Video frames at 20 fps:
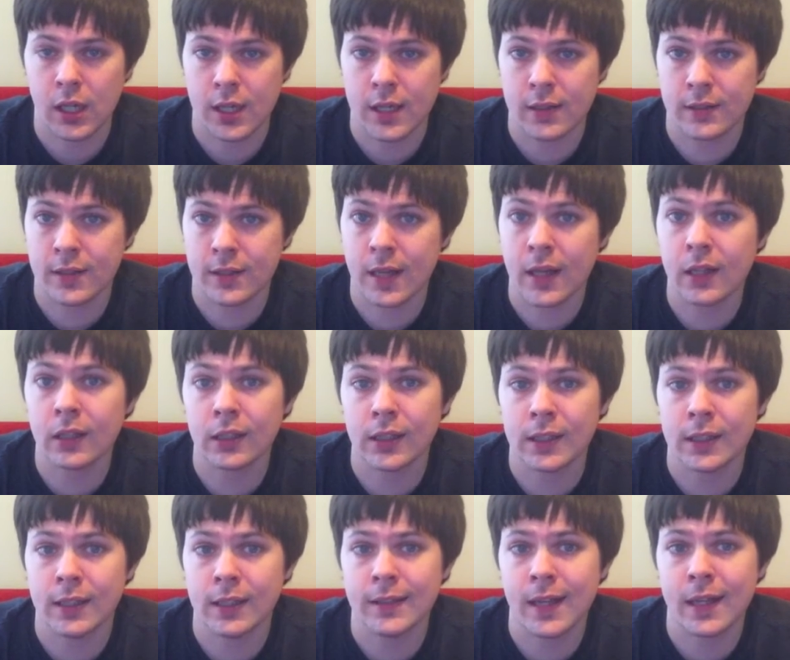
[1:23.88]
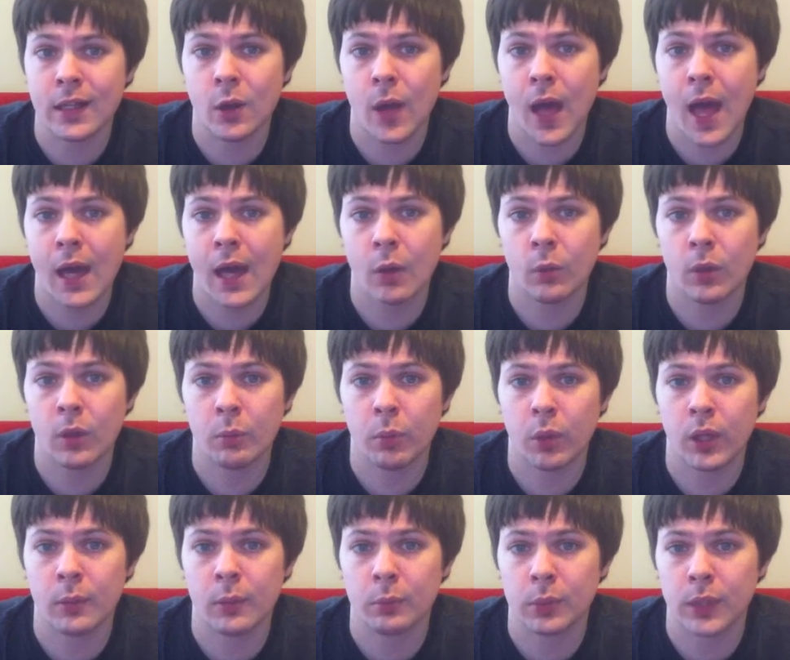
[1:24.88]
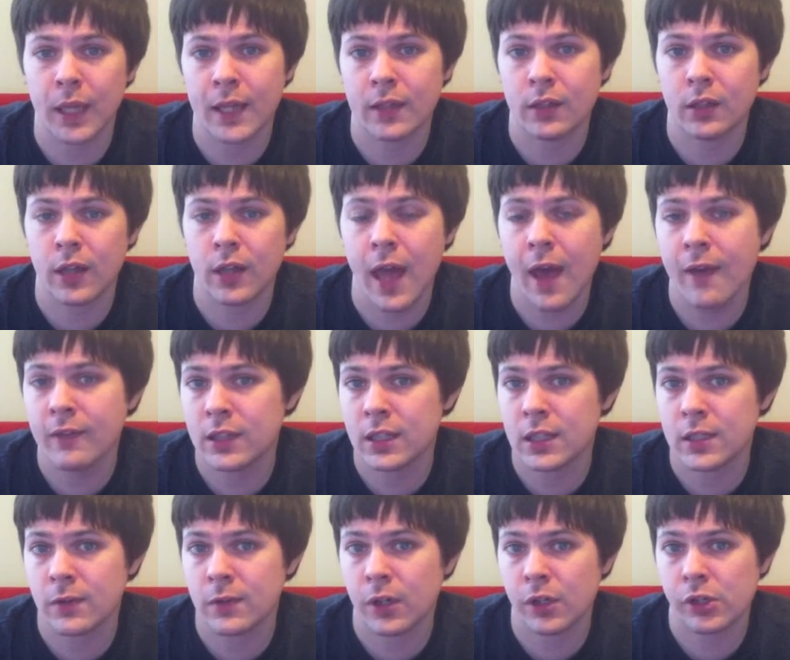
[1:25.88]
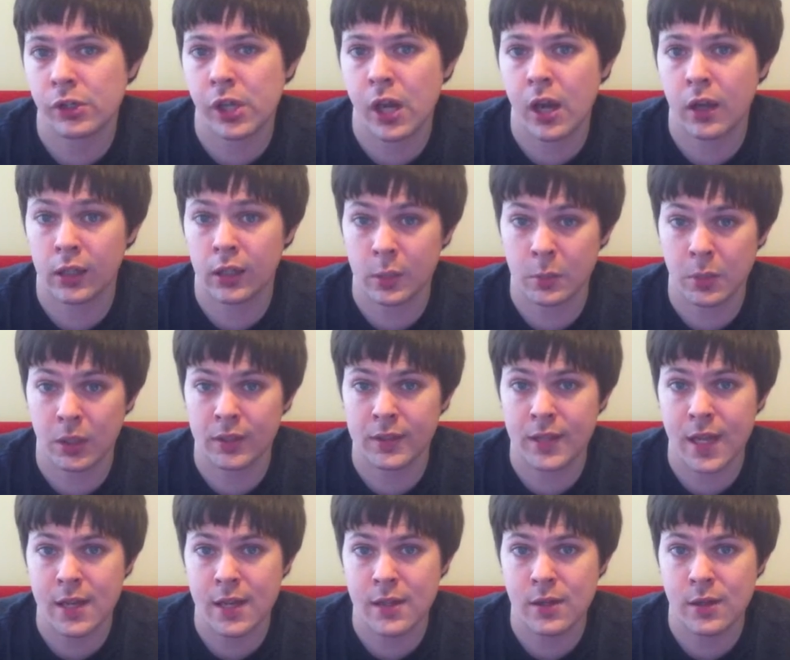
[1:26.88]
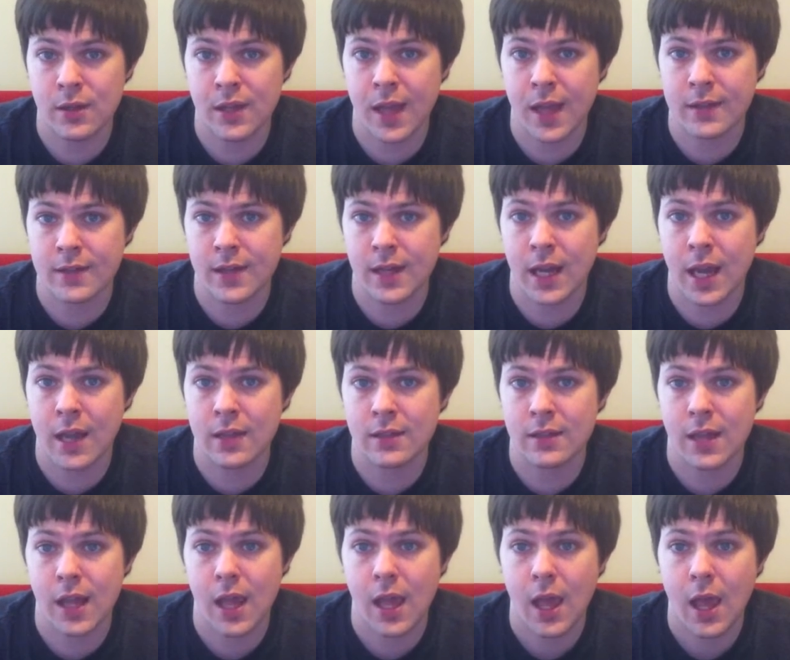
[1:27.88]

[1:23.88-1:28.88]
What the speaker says: Incidentally, Nintendo had at one point planned on having this functionality built into the SNES,